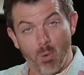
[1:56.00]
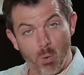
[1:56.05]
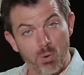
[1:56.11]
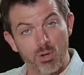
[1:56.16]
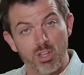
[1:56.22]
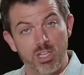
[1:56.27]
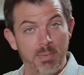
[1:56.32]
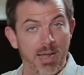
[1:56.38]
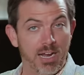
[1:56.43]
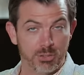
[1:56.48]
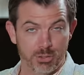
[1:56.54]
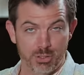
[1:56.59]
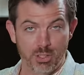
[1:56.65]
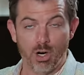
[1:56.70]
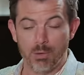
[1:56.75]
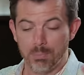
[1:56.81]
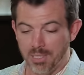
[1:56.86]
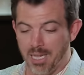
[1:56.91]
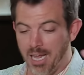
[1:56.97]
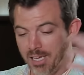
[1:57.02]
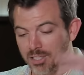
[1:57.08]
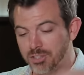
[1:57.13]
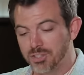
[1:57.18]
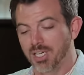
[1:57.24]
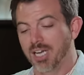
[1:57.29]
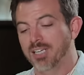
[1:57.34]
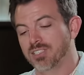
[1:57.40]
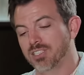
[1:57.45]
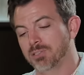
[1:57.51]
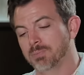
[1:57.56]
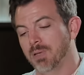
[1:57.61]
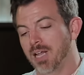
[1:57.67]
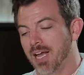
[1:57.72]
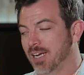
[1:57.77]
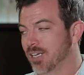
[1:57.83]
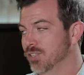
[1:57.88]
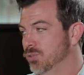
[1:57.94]
Four of them actually are black. Jay's is
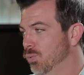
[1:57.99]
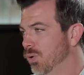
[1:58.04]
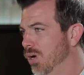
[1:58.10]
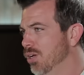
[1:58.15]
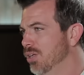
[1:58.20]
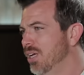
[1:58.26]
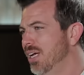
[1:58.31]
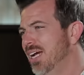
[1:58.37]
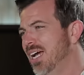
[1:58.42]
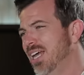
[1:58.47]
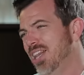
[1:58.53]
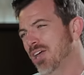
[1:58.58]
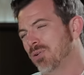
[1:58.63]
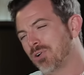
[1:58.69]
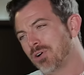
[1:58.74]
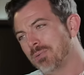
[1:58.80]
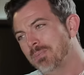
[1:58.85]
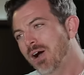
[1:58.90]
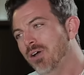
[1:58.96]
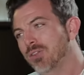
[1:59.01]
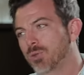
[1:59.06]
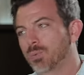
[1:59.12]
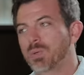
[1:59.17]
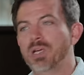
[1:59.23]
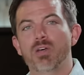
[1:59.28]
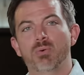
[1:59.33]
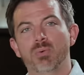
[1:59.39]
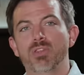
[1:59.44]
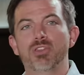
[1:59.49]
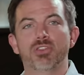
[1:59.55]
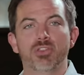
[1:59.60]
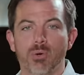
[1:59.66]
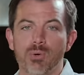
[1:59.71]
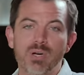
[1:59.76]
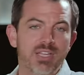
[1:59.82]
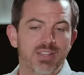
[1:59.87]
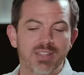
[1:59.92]
black as well. They were about
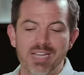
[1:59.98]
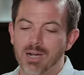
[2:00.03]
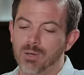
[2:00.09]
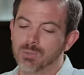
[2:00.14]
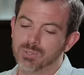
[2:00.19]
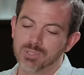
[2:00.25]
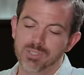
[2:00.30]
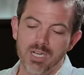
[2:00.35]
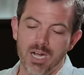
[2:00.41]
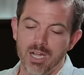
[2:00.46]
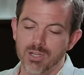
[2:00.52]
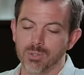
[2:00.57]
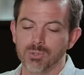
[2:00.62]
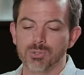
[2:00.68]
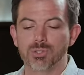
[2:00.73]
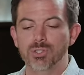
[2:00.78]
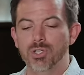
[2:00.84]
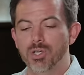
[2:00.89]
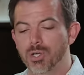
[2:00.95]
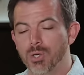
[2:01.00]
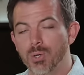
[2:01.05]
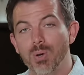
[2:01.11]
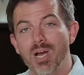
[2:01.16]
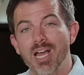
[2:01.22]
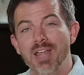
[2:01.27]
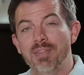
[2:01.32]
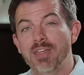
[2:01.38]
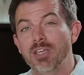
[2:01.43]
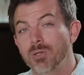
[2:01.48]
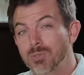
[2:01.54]
$330,000 new. They